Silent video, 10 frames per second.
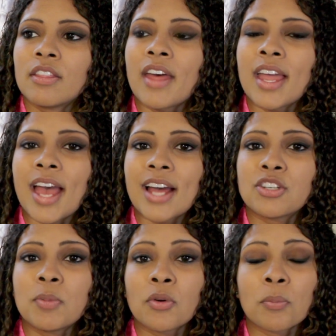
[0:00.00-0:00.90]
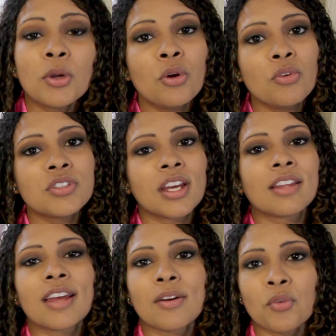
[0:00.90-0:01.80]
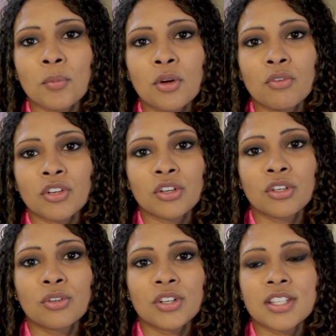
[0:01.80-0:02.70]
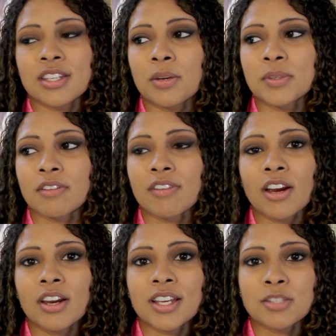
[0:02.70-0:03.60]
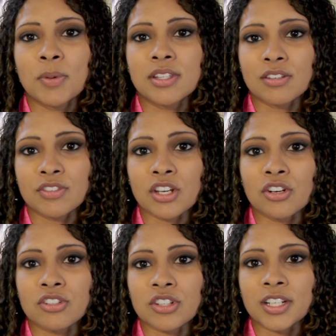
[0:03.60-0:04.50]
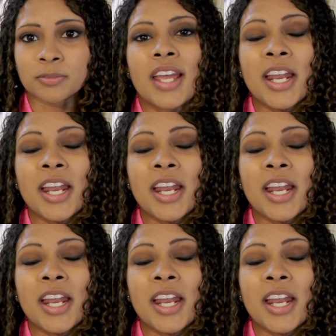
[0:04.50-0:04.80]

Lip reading: they had to be removed, and they removed her uterus, and it was a very expensive surgery.